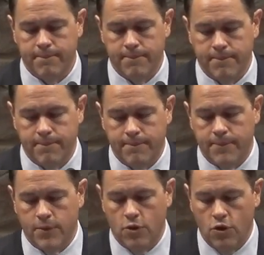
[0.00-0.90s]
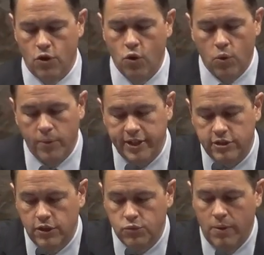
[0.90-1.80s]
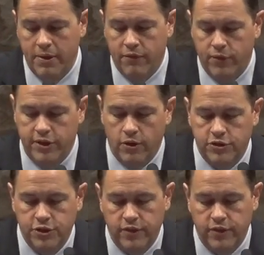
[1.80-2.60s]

Who will reach those women if we don't do that, young women?